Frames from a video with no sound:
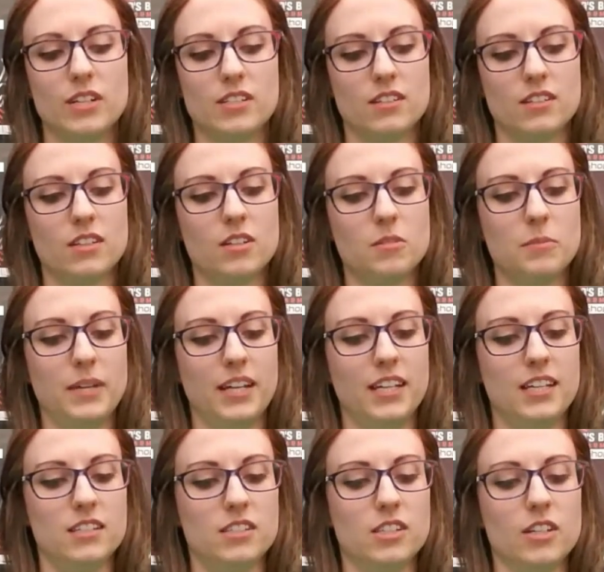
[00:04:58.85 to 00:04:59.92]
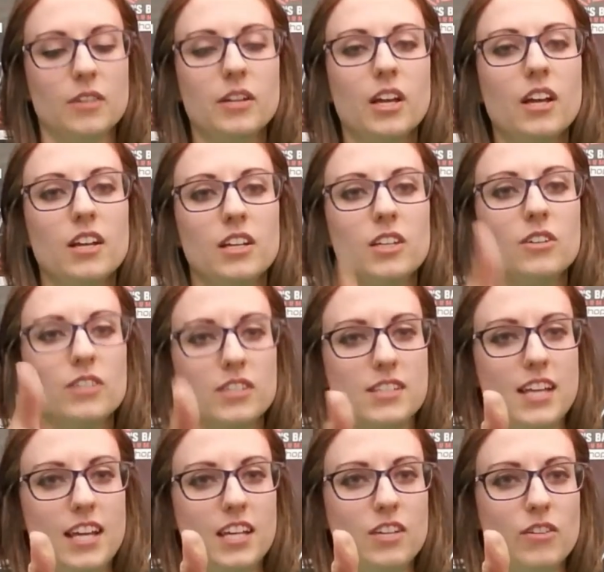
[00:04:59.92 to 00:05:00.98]
it's a little bit easier. You can
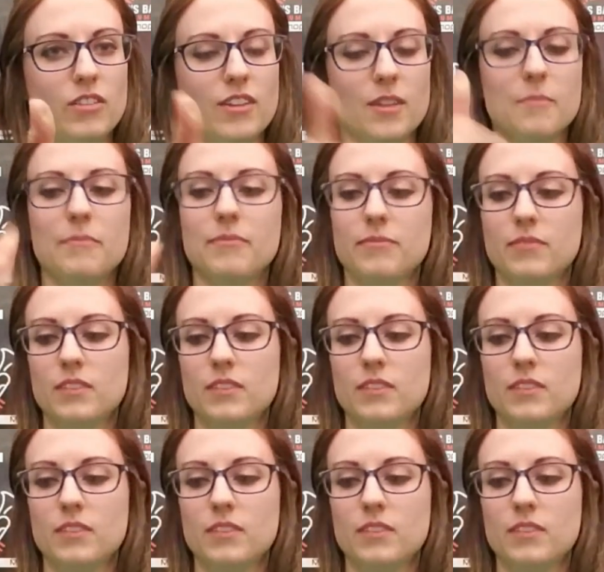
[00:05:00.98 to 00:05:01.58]
take your thumb.